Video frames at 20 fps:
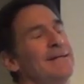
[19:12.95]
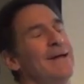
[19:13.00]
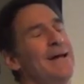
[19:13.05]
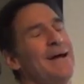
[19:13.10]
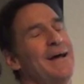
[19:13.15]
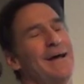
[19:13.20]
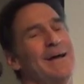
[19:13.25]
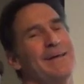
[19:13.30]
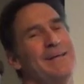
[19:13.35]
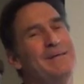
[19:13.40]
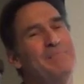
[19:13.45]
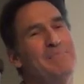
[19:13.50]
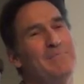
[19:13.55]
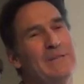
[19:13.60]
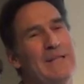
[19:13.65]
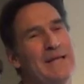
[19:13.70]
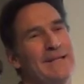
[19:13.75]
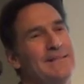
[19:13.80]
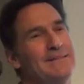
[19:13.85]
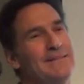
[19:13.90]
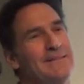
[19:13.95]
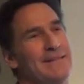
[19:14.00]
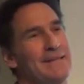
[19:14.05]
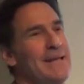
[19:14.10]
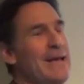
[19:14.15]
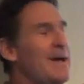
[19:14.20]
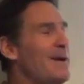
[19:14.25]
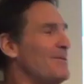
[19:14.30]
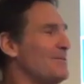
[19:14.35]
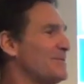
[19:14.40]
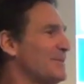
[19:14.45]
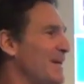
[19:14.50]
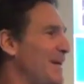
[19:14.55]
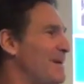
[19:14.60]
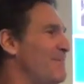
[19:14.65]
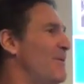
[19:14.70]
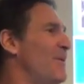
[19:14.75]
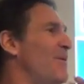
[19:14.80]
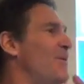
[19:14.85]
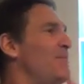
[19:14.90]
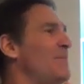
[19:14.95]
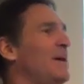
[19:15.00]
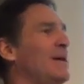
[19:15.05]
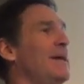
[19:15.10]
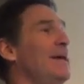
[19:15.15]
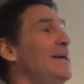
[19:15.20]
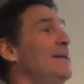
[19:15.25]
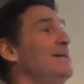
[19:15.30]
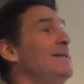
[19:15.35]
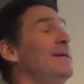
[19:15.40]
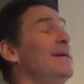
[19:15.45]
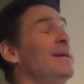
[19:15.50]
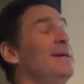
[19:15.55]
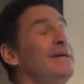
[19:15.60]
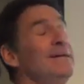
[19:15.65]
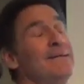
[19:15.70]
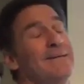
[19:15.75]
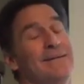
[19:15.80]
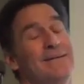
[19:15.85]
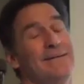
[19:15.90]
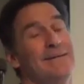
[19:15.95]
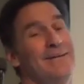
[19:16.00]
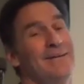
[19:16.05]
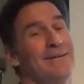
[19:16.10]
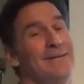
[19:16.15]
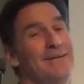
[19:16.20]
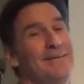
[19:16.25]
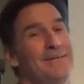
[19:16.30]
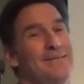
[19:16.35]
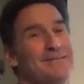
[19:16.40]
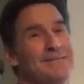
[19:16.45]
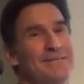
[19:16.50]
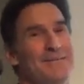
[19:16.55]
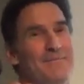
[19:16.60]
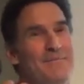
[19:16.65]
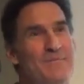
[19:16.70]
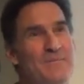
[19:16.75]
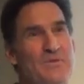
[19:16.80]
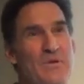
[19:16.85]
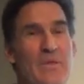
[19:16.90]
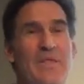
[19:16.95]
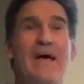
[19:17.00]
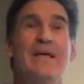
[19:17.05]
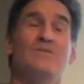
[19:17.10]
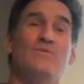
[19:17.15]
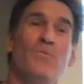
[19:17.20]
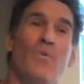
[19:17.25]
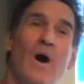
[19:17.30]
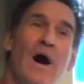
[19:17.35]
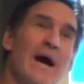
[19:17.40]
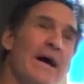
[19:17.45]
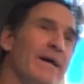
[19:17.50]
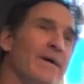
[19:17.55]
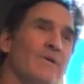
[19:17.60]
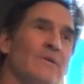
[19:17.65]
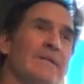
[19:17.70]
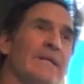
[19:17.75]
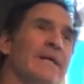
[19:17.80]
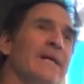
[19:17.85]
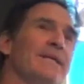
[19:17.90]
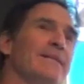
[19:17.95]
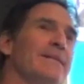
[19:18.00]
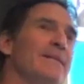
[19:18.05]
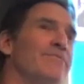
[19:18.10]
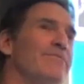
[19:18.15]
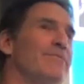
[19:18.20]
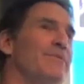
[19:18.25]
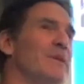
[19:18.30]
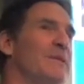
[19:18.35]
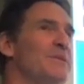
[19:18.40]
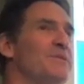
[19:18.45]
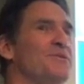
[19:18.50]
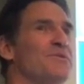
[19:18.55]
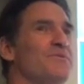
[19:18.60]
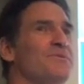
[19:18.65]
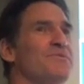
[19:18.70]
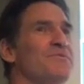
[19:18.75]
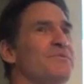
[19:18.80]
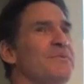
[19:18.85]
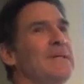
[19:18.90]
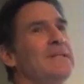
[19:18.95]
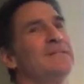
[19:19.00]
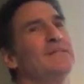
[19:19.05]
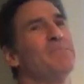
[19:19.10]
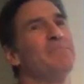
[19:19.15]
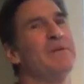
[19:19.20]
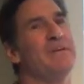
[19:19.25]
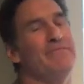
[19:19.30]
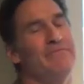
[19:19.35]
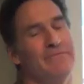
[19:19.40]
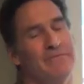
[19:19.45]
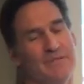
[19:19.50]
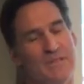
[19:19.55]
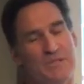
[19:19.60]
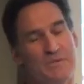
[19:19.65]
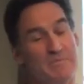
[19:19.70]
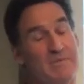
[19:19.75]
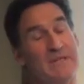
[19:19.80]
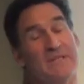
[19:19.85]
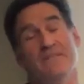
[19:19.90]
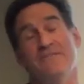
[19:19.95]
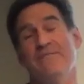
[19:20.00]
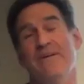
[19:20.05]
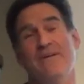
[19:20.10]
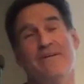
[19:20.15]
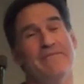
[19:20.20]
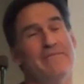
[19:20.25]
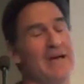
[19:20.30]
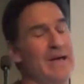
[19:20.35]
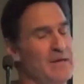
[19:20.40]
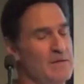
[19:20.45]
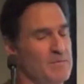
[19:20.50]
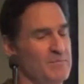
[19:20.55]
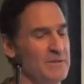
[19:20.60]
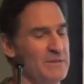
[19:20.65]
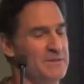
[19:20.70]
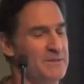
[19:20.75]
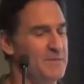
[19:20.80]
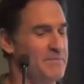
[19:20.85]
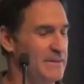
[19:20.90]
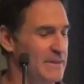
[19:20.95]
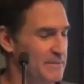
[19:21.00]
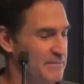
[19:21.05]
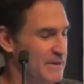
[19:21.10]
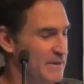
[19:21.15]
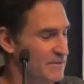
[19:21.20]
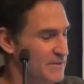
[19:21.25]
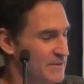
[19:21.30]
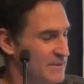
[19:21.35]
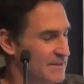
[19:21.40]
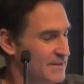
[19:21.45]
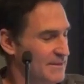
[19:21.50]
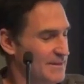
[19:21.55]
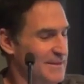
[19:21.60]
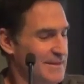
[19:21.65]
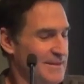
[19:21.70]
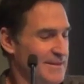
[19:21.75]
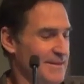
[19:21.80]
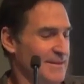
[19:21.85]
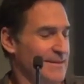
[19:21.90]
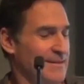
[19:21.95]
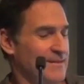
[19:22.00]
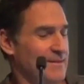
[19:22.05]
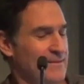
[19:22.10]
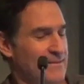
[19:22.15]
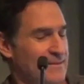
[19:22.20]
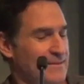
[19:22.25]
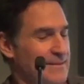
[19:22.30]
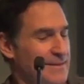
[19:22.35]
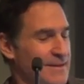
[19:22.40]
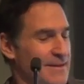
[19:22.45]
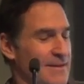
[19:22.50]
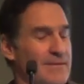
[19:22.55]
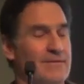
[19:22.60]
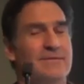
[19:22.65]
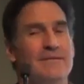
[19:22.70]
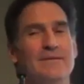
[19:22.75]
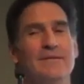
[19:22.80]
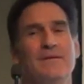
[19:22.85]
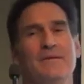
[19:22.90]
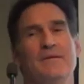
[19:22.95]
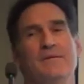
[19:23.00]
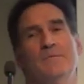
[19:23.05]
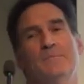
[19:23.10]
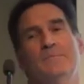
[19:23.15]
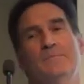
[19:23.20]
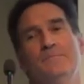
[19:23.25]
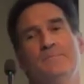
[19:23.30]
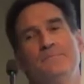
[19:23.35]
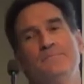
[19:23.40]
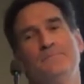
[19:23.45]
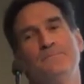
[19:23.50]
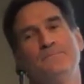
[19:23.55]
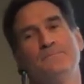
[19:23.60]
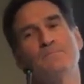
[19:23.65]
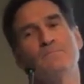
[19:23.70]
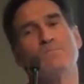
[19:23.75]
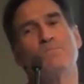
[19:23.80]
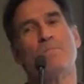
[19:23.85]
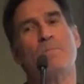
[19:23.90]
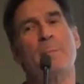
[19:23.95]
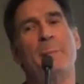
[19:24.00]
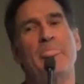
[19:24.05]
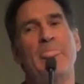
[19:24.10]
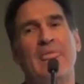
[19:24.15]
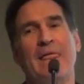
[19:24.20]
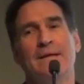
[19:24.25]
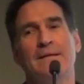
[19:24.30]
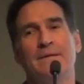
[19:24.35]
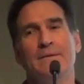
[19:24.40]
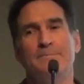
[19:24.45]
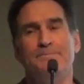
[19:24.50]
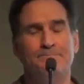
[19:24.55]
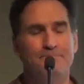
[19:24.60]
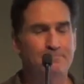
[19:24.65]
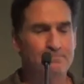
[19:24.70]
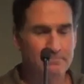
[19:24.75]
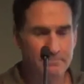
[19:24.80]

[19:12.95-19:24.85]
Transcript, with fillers: Yeah, he played it to the cows came home. And, uh, so that's why I only had that footage, that little bit of footage, but it's very valuable to me because it, How did the tribe die out? I mean, how's that?